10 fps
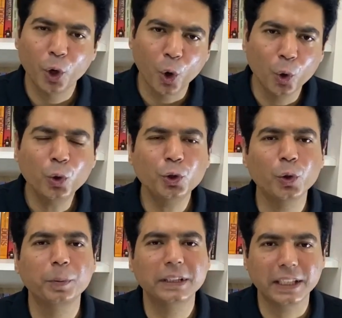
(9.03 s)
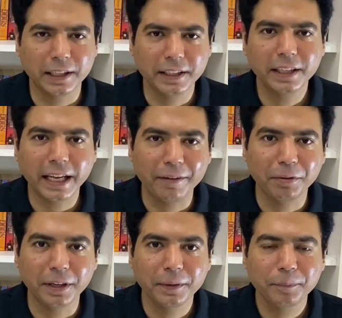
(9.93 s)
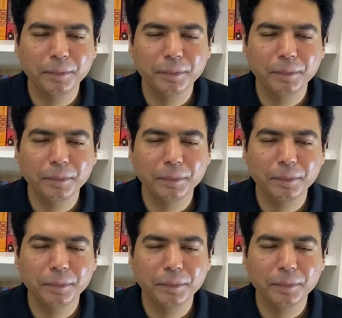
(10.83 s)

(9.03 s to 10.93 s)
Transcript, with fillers: who should be starting a cafe.